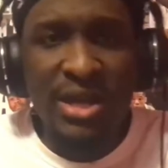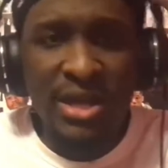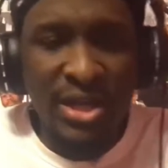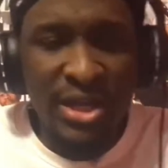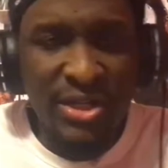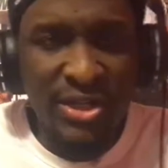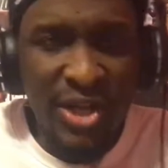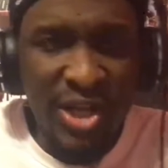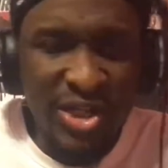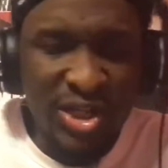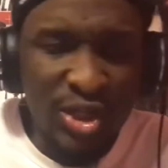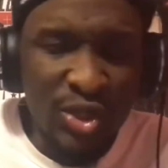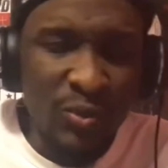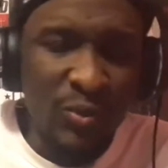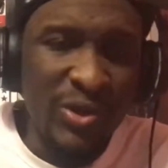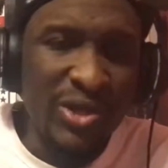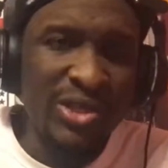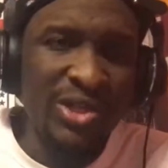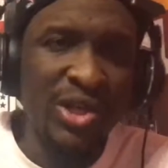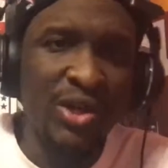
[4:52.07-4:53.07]
and Justice
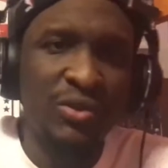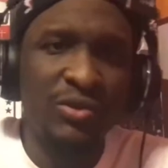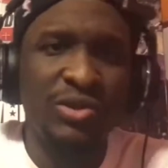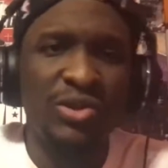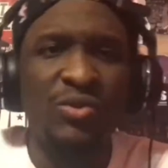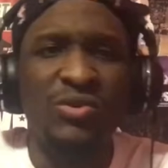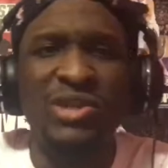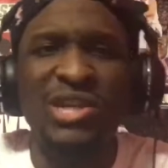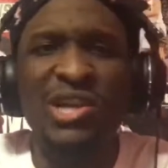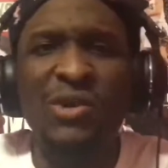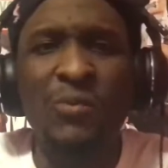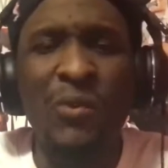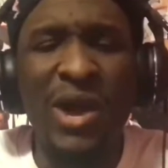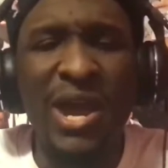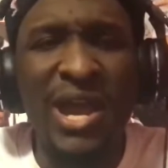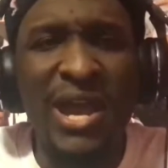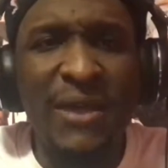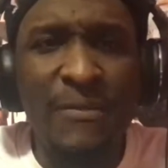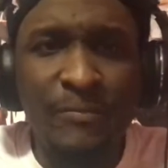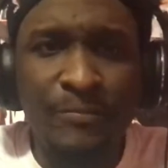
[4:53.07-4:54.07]
Winslow. So
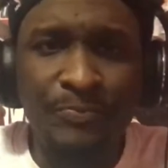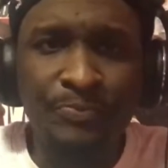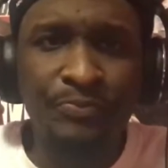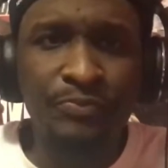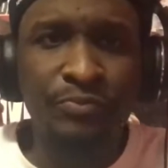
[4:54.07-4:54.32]
D-Wade